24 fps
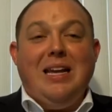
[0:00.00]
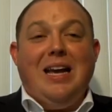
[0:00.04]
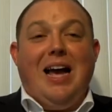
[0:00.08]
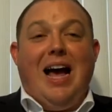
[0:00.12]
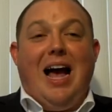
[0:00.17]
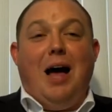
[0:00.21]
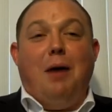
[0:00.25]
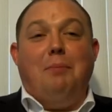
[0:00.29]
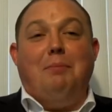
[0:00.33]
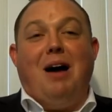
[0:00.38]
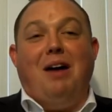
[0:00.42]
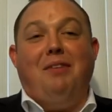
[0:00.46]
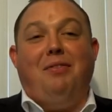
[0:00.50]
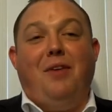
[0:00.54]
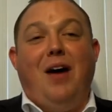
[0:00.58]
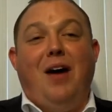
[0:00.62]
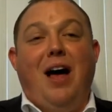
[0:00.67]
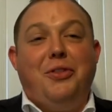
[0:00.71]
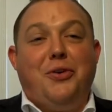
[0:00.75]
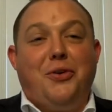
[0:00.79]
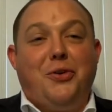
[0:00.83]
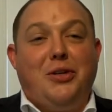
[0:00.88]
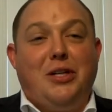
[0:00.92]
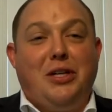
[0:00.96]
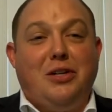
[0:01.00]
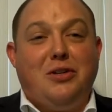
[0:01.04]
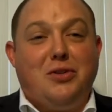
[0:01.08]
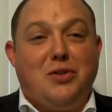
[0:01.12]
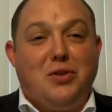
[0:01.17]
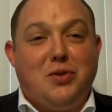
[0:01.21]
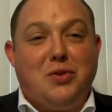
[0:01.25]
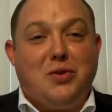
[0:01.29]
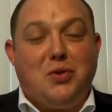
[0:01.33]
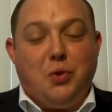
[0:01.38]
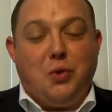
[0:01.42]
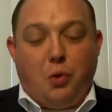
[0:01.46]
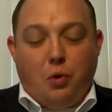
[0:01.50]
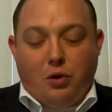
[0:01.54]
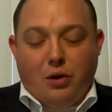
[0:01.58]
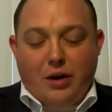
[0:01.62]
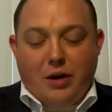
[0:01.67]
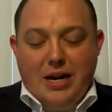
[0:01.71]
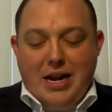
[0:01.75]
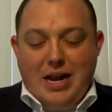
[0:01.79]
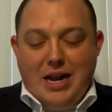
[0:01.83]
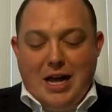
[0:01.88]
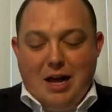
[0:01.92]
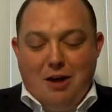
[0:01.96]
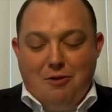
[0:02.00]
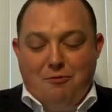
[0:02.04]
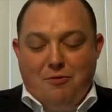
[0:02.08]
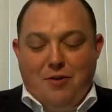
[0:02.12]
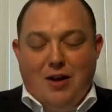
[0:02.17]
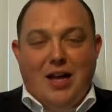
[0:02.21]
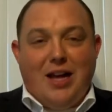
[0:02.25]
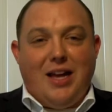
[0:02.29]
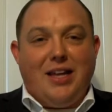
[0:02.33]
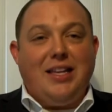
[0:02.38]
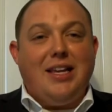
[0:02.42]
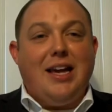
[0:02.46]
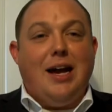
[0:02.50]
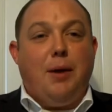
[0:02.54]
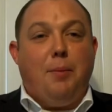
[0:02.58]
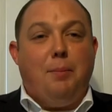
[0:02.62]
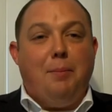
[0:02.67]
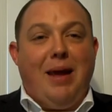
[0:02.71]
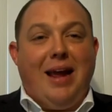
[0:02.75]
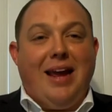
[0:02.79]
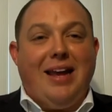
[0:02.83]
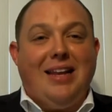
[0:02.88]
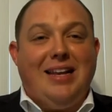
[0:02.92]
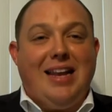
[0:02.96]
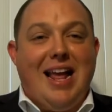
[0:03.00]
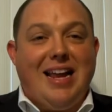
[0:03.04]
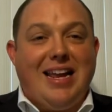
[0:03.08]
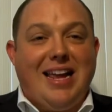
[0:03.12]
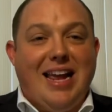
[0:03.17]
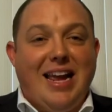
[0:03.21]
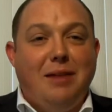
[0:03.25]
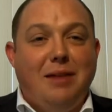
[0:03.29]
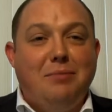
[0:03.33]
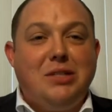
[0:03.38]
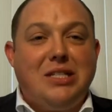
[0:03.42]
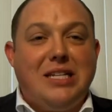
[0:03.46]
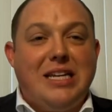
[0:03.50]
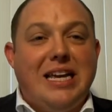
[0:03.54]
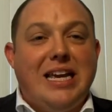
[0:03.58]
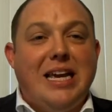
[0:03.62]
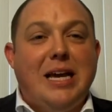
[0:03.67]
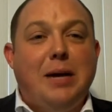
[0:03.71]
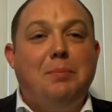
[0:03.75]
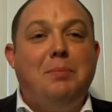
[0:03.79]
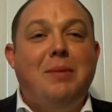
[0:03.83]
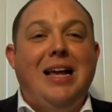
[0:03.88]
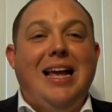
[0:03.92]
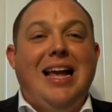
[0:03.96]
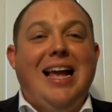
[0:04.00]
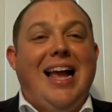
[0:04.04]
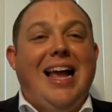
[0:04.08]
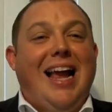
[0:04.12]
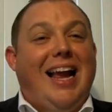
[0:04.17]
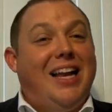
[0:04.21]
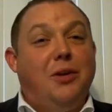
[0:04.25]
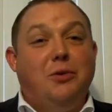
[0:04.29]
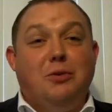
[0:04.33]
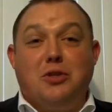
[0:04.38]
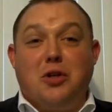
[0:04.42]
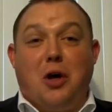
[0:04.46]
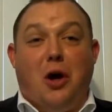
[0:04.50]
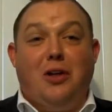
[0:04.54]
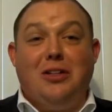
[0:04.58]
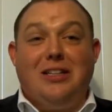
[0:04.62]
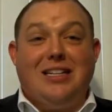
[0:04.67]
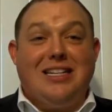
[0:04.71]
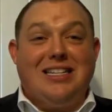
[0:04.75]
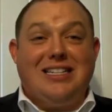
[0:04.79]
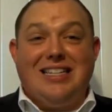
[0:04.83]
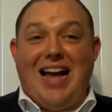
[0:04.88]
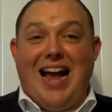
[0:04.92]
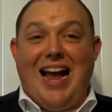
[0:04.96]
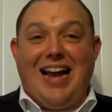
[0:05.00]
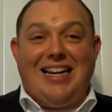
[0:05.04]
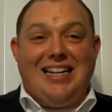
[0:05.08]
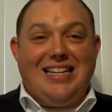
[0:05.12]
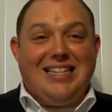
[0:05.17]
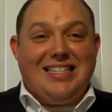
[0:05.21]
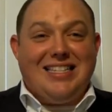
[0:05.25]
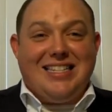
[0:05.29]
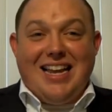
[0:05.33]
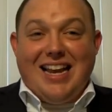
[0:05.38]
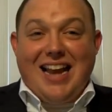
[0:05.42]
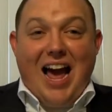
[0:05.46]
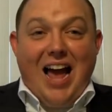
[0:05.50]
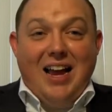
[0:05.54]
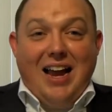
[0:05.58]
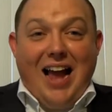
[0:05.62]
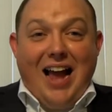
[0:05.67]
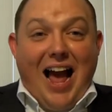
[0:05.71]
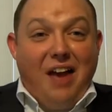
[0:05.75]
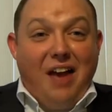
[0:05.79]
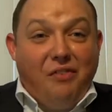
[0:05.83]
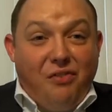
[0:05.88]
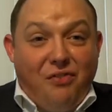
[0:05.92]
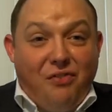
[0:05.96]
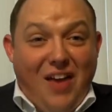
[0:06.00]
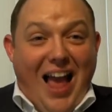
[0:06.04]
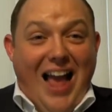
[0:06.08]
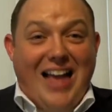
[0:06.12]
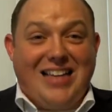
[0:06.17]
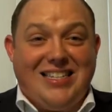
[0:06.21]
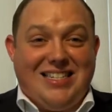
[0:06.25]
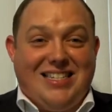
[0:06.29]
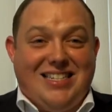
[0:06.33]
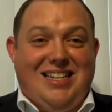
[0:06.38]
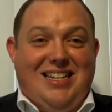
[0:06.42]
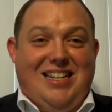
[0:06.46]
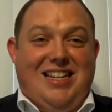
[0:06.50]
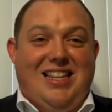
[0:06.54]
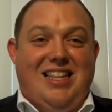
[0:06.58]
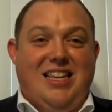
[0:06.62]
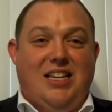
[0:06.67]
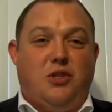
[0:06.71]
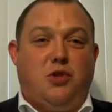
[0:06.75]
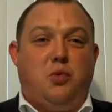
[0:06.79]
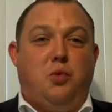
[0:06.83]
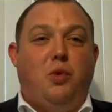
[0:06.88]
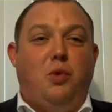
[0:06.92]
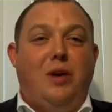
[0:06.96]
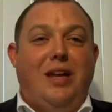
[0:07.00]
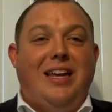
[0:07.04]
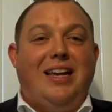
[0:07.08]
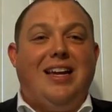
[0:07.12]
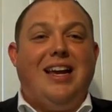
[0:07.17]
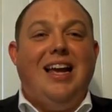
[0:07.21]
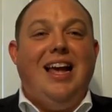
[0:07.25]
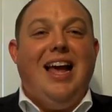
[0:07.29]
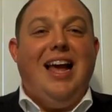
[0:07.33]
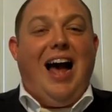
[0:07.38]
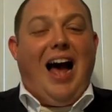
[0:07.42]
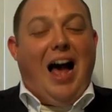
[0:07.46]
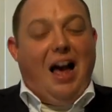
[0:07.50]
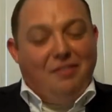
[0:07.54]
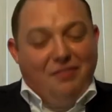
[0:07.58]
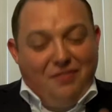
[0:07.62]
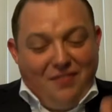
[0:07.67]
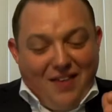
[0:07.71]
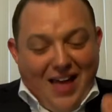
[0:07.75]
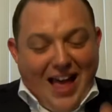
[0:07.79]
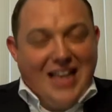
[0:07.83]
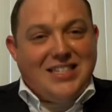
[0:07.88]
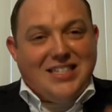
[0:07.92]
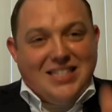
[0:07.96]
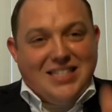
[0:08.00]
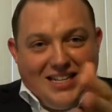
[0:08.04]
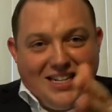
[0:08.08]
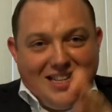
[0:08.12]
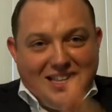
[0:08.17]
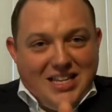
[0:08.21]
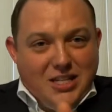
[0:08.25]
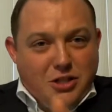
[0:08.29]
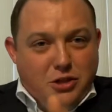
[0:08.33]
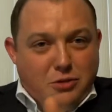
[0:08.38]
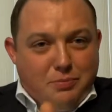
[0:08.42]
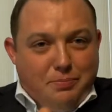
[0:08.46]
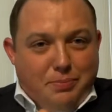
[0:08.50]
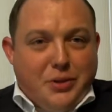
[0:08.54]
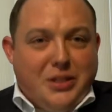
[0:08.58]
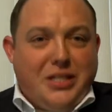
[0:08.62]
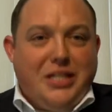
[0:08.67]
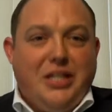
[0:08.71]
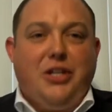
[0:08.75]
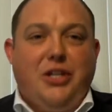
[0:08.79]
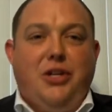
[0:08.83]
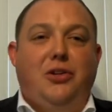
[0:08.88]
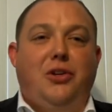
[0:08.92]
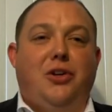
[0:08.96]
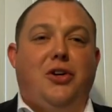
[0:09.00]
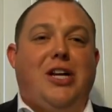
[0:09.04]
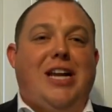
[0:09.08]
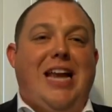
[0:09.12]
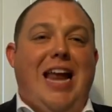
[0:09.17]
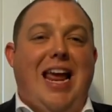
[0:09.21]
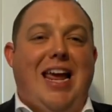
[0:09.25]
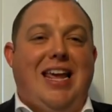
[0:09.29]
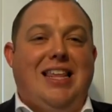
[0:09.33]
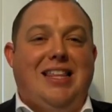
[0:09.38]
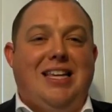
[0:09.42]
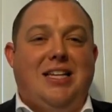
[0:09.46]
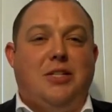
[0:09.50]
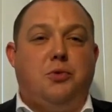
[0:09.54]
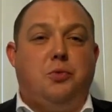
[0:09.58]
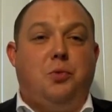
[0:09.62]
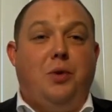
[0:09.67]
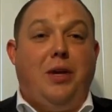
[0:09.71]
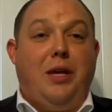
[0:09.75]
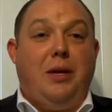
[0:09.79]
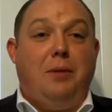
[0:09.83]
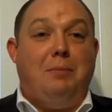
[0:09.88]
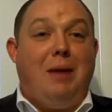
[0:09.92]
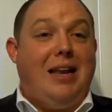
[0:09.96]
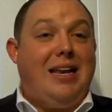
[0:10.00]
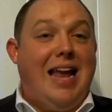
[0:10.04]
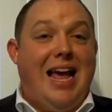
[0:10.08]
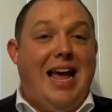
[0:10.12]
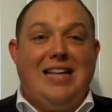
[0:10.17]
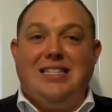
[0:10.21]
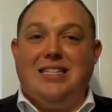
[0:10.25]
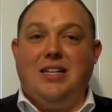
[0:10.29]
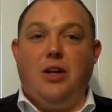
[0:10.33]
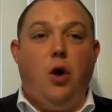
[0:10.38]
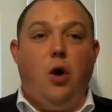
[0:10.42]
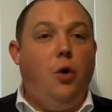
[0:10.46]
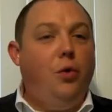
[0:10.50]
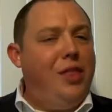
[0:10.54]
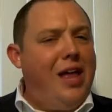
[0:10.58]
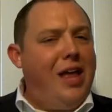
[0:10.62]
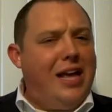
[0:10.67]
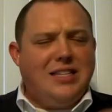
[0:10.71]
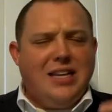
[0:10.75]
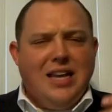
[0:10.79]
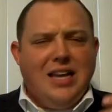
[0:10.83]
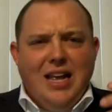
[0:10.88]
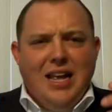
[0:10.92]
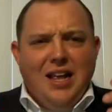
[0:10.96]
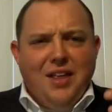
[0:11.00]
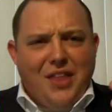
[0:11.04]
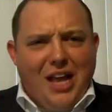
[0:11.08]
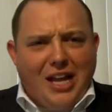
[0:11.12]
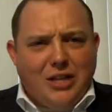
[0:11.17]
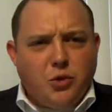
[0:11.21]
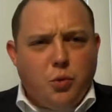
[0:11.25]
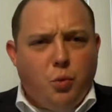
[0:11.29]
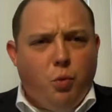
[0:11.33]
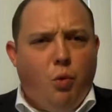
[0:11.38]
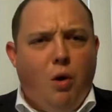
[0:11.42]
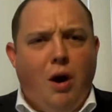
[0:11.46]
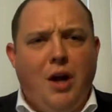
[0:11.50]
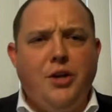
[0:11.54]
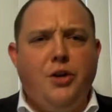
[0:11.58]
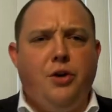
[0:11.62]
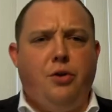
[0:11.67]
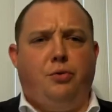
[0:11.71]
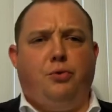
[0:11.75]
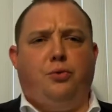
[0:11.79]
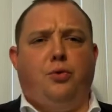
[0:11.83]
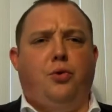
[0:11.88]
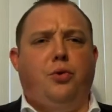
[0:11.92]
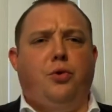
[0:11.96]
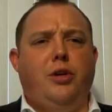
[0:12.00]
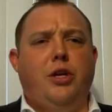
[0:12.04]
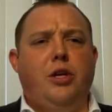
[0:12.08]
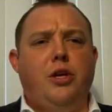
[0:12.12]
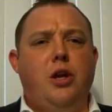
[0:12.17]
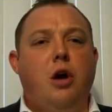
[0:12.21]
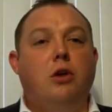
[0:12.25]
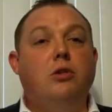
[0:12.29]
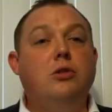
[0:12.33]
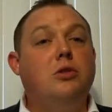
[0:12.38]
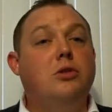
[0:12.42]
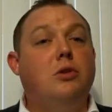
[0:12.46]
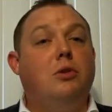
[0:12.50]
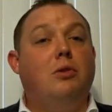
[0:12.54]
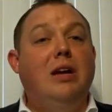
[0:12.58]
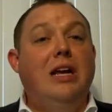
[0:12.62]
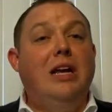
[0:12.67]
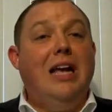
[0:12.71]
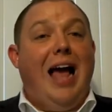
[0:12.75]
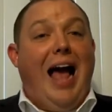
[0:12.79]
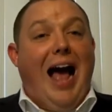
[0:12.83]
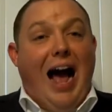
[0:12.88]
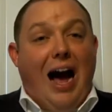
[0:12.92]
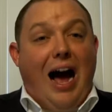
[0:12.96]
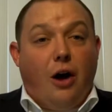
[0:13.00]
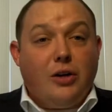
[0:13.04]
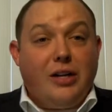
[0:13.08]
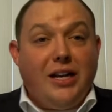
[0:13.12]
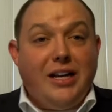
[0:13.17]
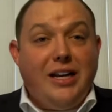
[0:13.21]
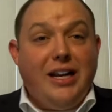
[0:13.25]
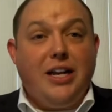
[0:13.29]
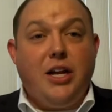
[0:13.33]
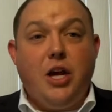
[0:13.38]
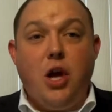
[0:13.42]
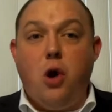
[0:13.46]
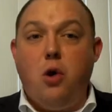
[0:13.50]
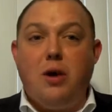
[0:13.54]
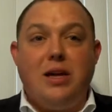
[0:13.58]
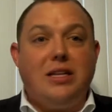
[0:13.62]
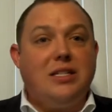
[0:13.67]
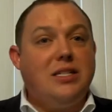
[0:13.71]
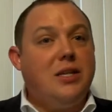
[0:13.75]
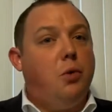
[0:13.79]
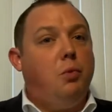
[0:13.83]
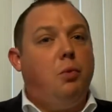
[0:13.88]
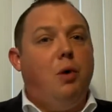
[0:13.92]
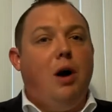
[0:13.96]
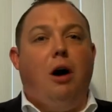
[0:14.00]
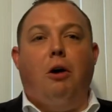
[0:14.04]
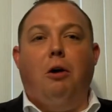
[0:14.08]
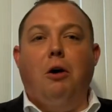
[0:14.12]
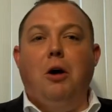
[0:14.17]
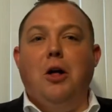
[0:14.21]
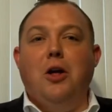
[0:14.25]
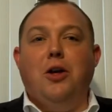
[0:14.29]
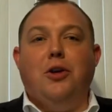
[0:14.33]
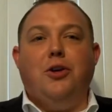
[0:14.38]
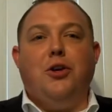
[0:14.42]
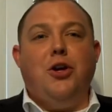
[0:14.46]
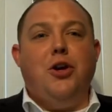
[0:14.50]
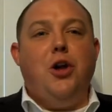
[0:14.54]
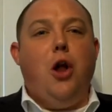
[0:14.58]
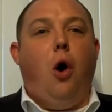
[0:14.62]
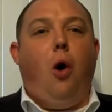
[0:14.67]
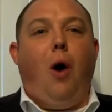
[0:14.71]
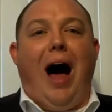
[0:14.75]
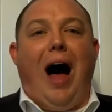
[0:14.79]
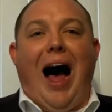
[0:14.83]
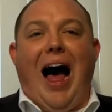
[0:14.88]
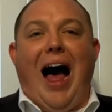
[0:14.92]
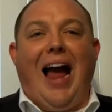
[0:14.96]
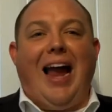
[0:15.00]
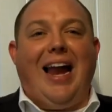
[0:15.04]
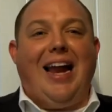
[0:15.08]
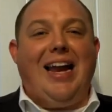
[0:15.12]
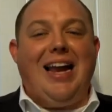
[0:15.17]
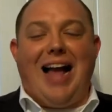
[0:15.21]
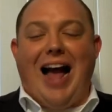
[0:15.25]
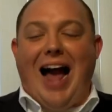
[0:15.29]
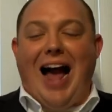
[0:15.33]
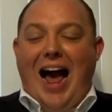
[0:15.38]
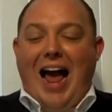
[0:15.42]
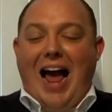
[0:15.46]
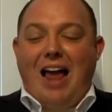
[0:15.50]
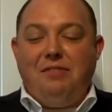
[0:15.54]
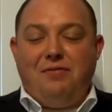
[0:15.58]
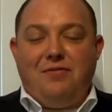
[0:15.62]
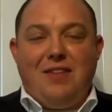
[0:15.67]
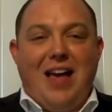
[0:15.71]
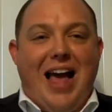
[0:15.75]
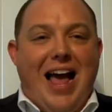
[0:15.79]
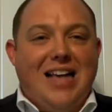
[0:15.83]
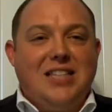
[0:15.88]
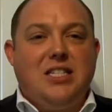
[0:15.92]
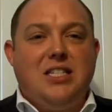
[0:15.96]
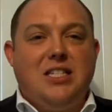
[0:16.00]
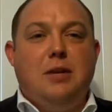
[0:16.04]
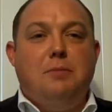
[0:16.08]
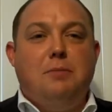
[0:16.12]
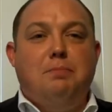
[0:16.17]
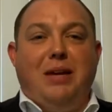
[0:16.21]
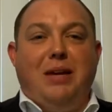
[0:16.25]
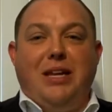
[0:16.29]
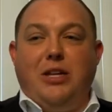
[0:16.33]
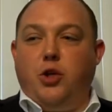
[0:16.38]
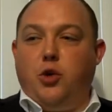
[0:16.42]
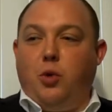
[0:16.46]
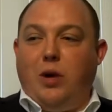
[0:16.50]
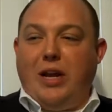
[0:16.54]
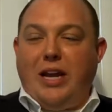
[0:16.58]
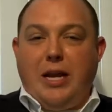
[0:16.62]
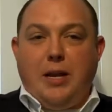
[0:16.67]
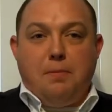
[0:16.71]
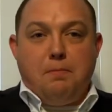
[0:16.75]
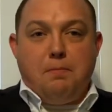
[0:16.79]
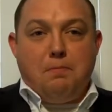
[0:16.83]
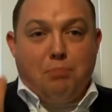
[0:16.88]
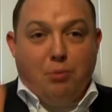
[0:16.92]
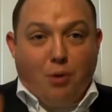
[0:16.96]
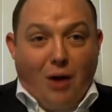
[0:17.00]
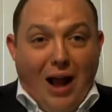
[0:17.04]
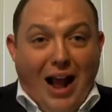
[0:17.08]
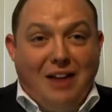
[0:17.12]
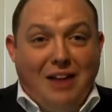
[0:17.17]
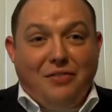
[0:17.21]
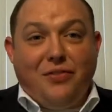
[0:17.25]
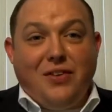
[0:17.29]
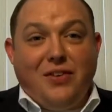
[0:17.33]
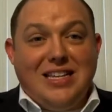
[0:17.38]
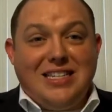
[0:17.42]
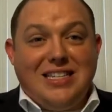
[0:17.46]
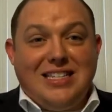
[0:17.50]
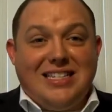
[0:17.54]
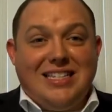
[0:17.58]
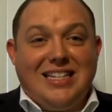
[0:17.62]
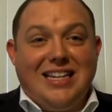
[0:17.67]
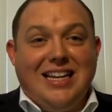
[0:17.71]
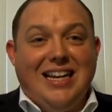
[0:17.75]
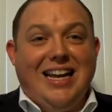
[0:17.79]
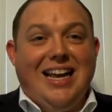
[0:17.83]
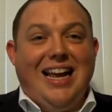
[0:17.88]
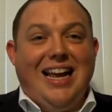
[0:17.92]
Uh, my father tells the story of a young man that came to him and he was all excited, said, I, I fasted this week. I fasted this particular day this week. My dad said, Oh, that's that's wonderful, you know. So how did it go? He said, Well, you know, I I fasted between breakfast